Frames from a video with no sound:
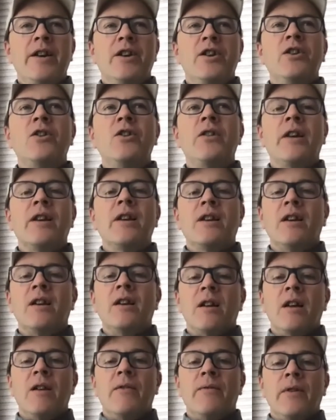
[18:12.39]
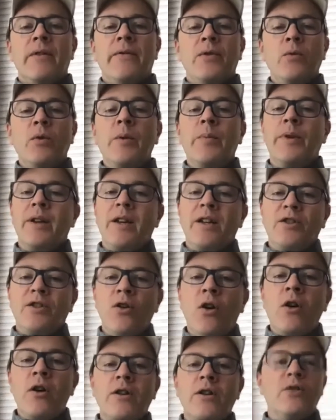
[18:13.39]
like if you want to play
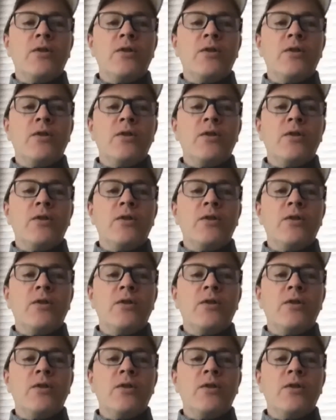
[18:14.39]
guitar,